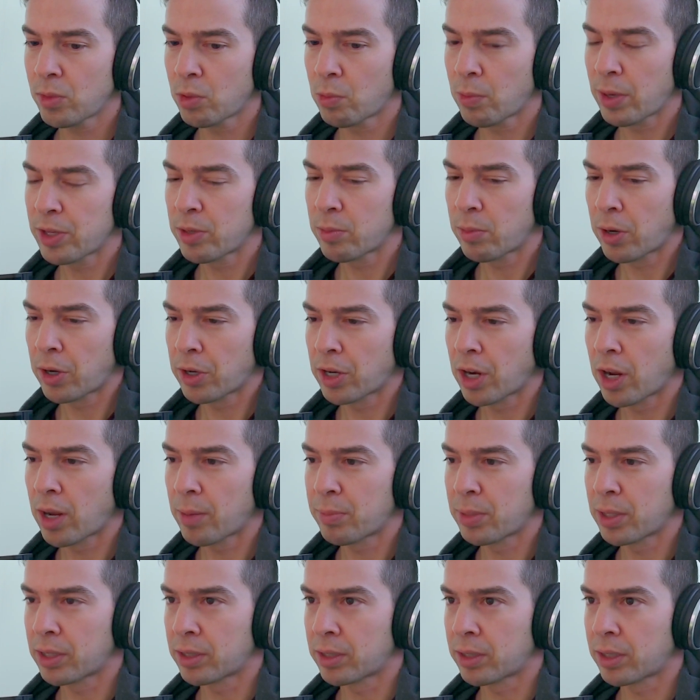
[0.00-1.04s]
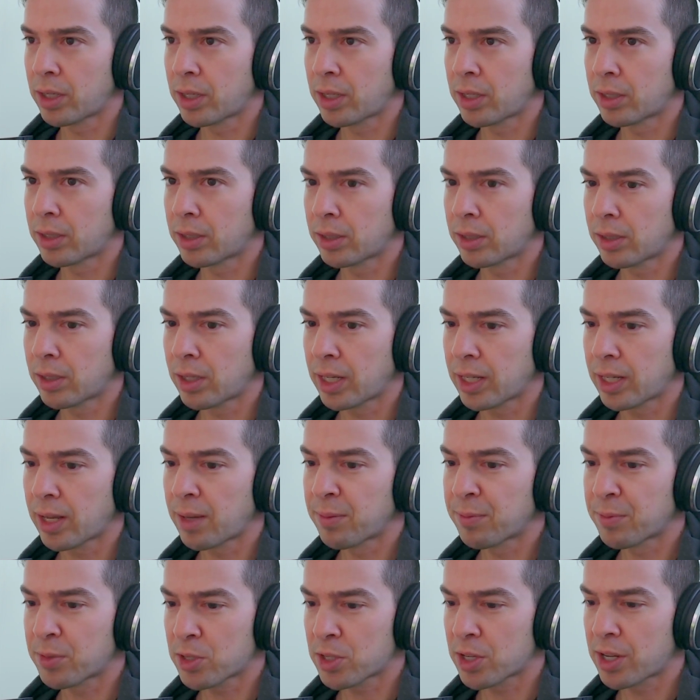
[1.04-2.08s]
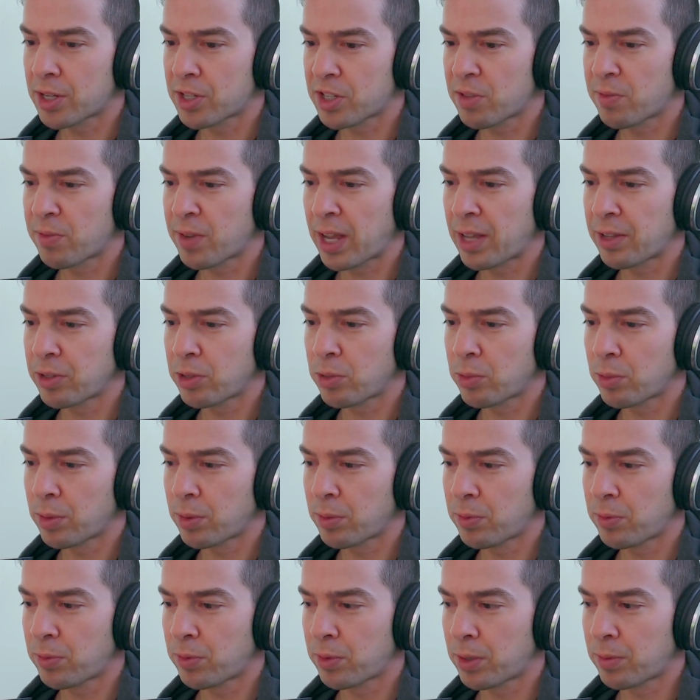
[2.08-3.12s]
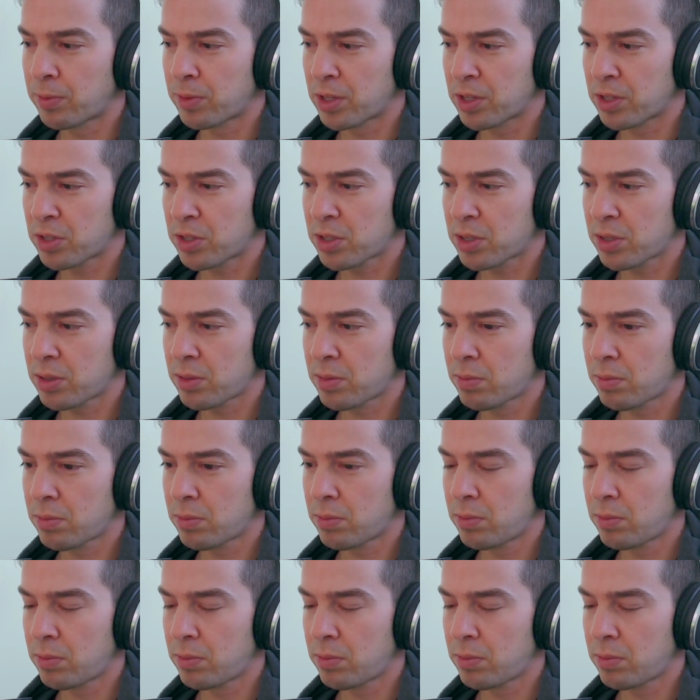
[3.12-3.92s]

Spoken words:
the way you brought it up and like emphasize the value of this,